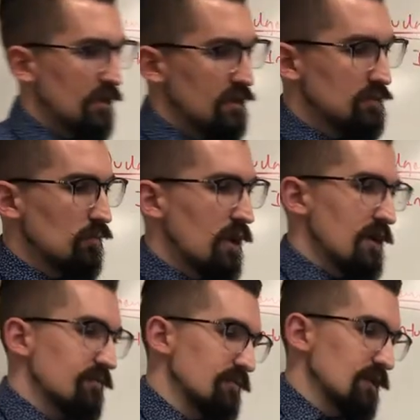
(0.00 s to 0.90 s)
his
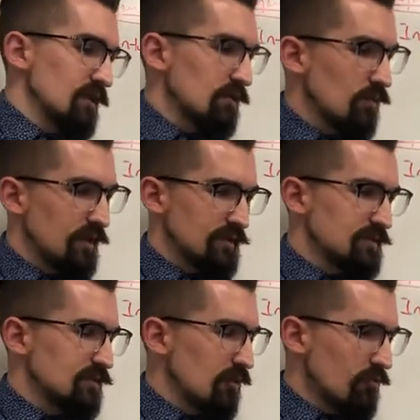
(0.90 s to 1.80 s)
wife
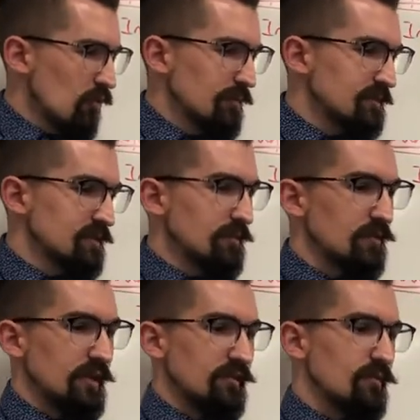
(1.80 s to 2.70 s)
was overwhelmed with something,
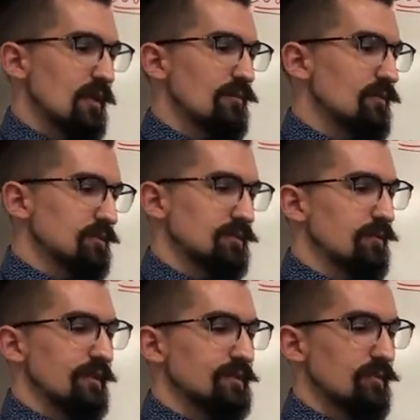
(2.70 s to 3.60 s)
like the baby was
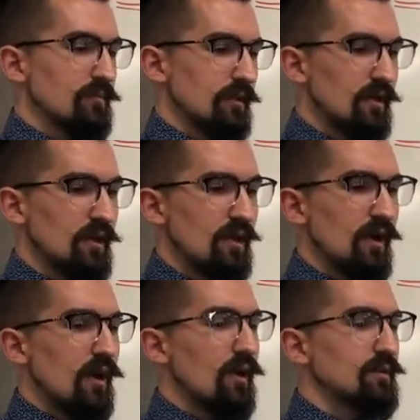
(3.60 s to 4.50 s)
doing something.
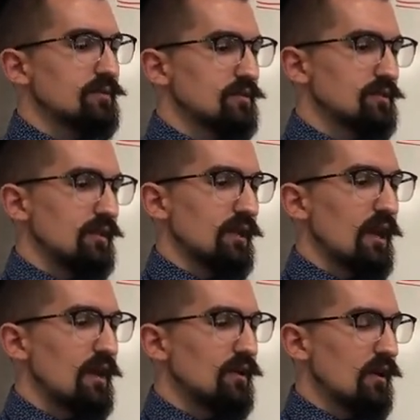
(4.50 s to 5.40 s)
Uh, and so she's like,
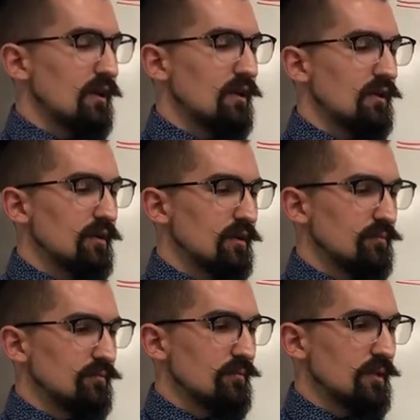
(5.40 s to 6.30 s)
hey, uh, uh,
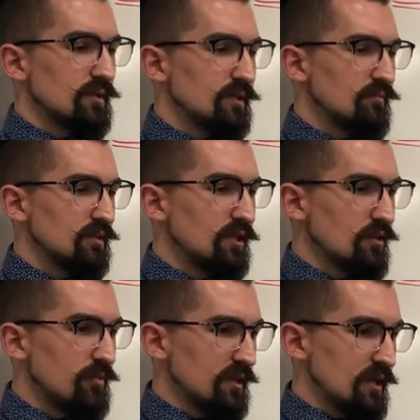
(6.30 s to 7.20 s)
can
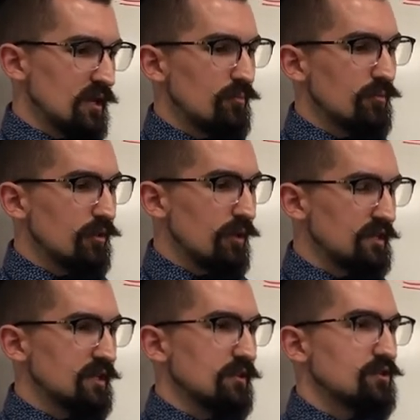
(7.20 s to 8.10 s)
you pick that up really quick
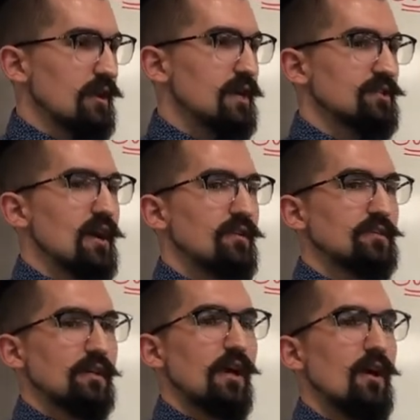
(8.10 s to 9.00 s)
and take the trash out? And he's
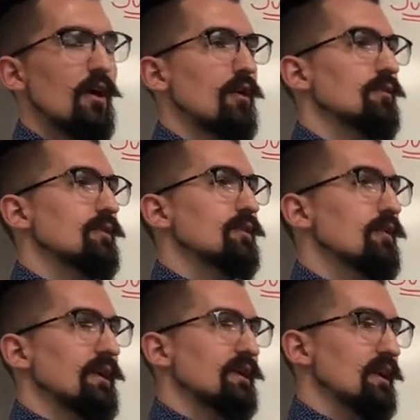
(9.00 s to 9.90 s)
like, oh,
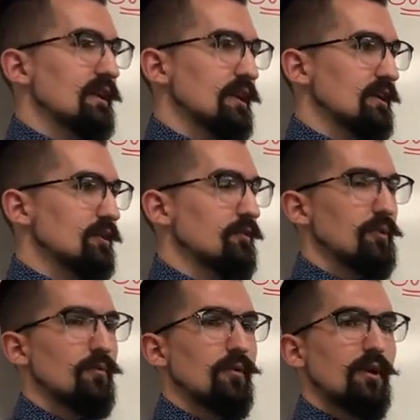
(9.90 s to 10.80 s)
no, I can't. I got to get going
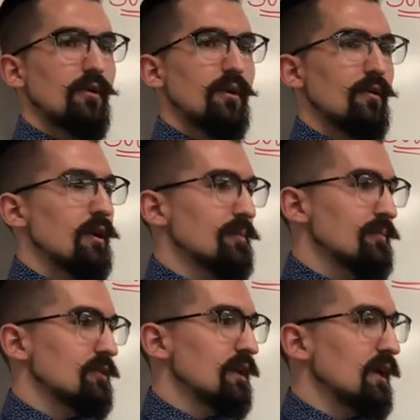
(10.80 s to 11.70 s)
to work. I, I know, I'm going to
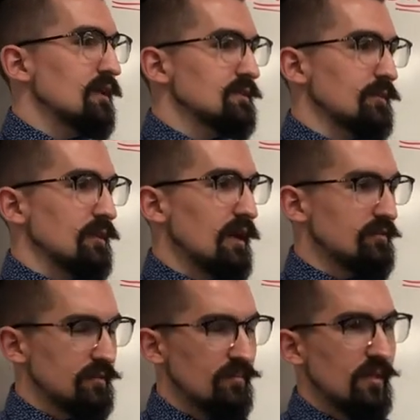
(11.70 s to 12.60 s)
be late. And so he left.